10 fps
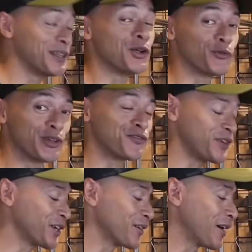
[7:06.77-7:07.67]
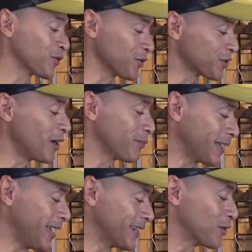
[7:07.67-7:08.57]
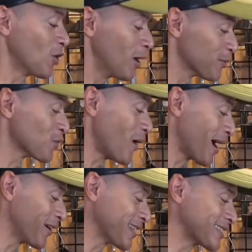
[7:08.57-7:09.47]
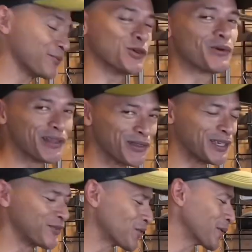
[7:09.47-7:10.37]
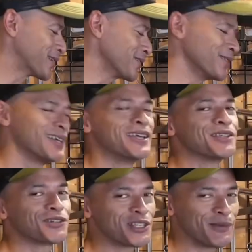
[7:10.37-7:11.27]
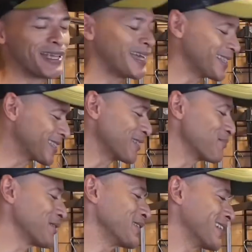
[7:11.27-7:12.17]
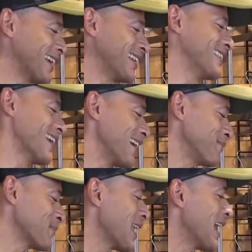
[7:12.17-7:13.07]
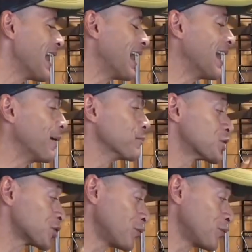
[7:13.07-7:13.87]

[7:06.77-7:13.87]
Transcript: refigure out those complicated comms wirings that we weren't looking forward to. Trust me guys, it's simple, you'll get it done. Shui